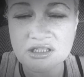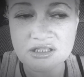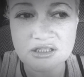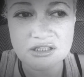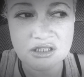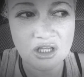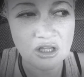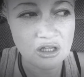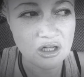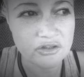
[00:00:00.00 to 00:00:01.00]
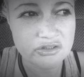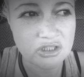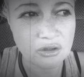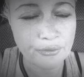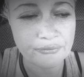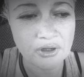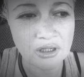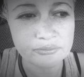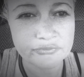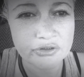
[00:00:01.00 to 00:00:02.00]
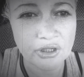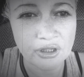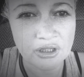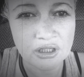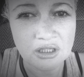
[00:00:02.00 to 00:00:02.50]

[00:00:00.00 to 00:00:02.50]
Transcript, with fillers: This is the conclusion I've come to.